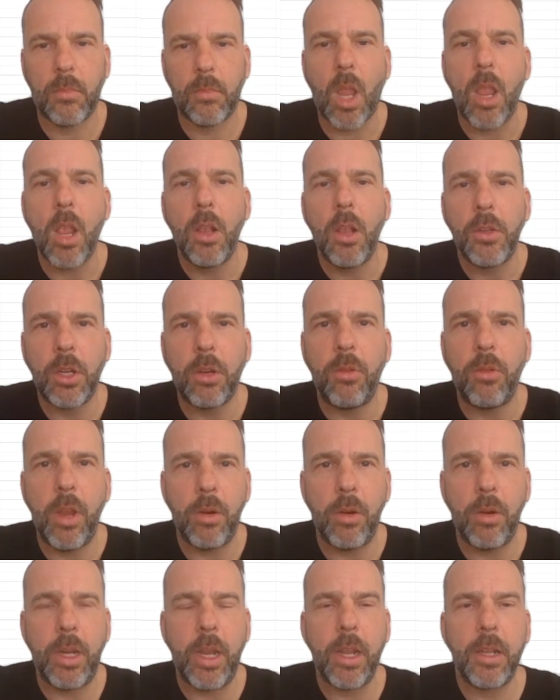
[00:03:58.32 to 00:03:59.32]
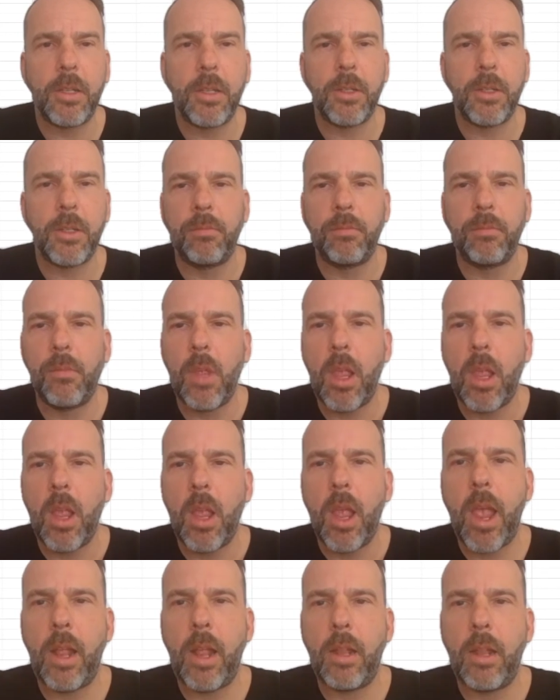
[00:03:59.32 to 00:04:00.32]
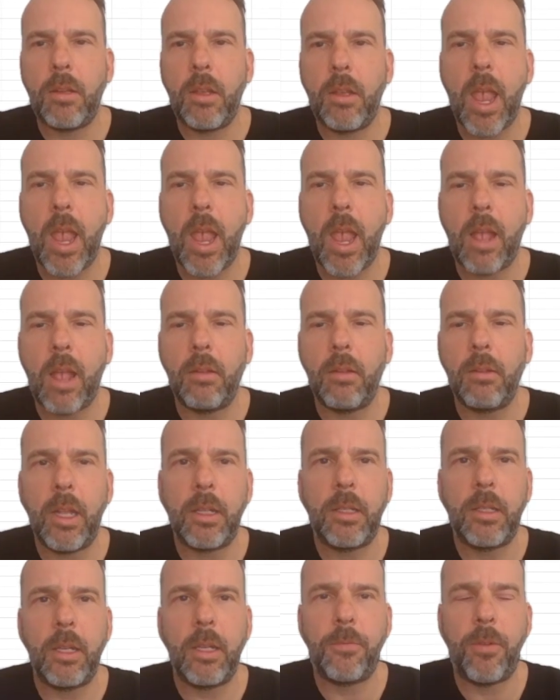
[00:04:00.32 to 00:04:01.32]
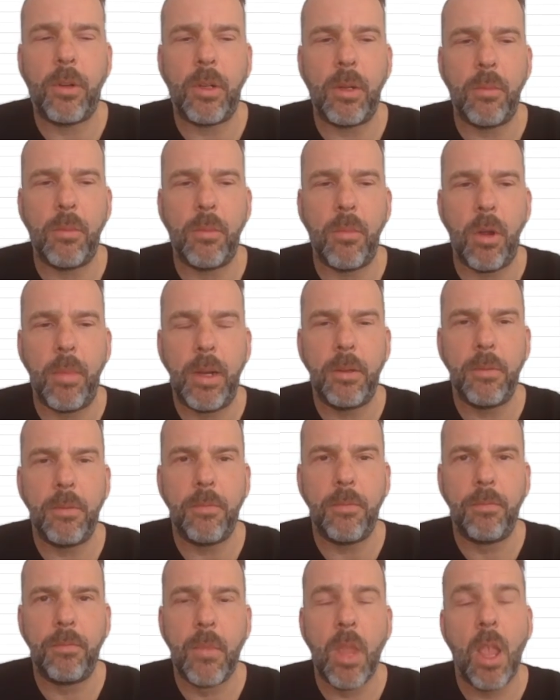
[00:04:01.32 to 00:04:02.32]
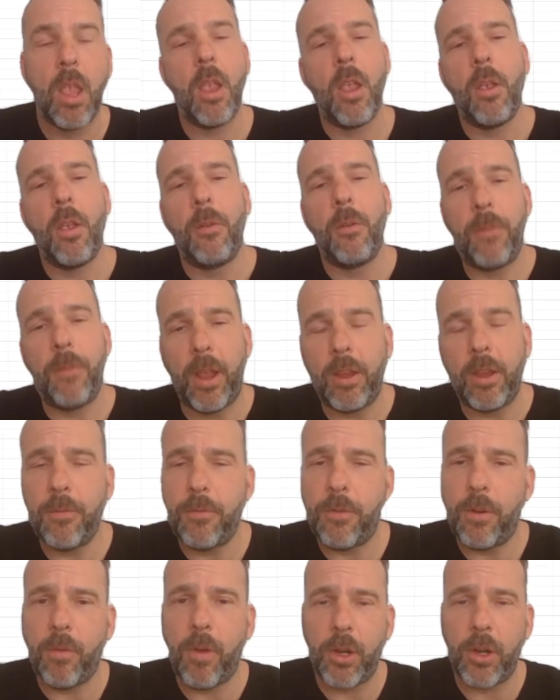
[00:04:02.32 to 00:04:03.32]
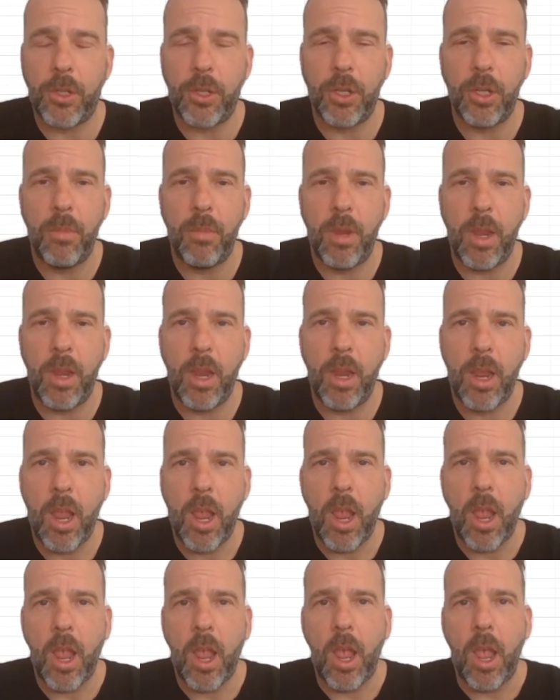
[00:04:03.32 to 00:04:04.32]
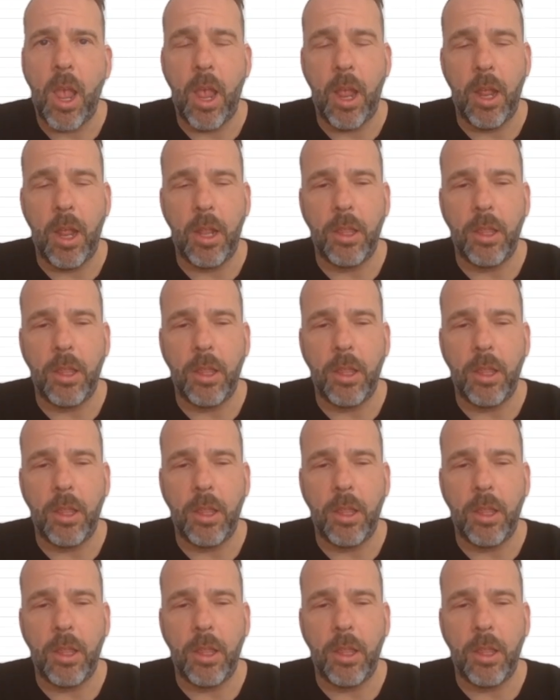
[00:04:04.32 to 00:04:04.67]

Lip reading: So here it is, and yeah, that's it for the moment. Thank you for watching me, and